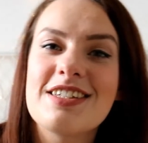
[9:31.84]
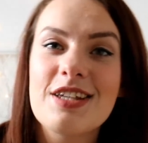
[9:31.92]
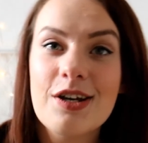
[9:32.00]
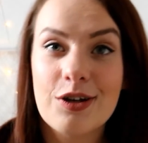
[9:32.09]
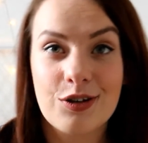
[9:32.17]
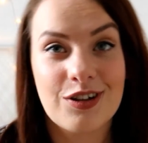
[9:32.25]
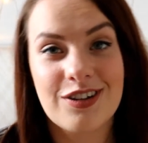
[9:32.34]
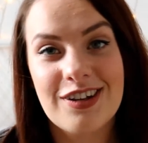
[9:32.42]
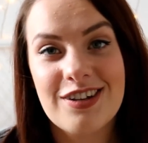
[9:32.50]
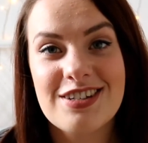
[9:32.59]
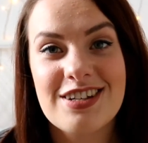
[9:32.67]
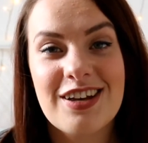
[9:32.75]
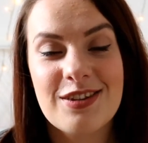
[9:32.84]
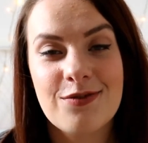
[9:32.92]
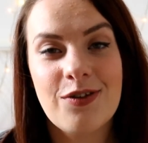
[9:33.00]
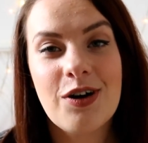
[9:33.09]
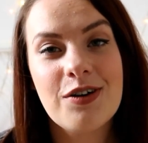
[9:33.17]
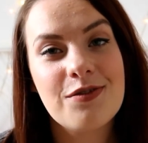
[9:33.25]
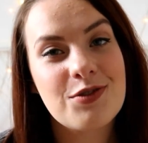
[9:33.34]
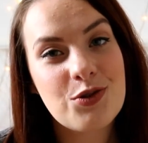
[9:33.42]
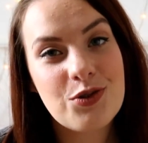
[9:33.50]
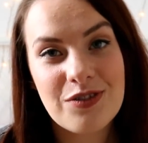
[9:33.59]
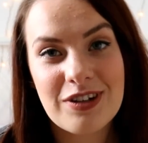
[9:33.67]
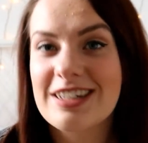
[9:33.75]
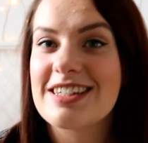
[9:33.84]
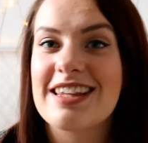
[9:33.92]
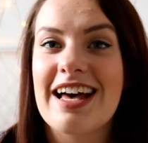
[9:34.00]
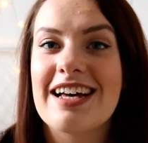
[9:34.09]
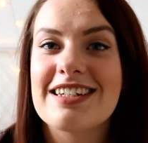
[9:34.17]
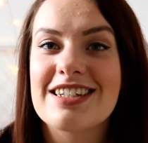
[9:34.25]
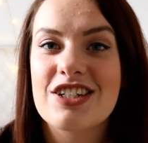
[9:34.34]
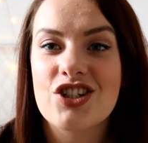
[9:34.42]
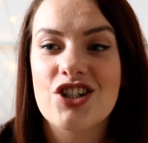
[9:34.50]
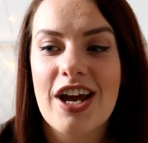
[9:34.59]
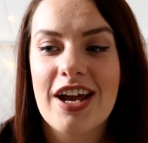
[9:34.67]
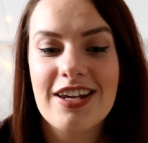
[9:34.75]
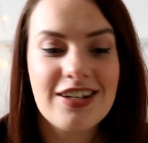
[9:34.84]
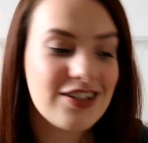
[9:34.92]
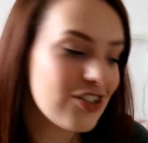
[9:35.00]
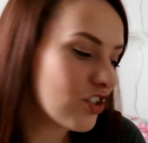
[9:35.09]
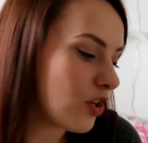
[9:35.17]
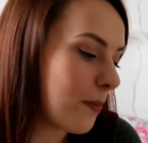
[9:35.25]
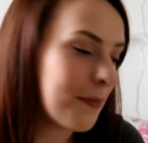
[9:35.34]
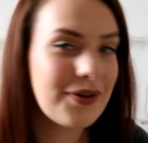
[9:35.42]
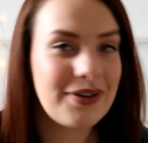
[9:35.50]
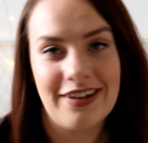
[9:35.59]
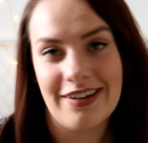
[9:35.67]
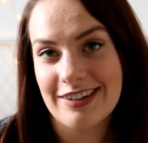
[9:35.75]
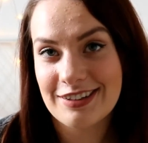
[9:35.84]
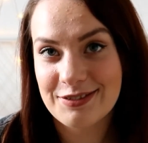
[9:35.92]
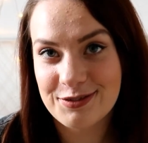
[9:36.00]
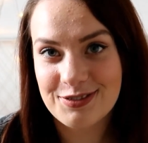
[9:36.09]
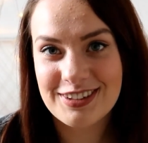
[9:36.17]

so those are the five stories that changed my life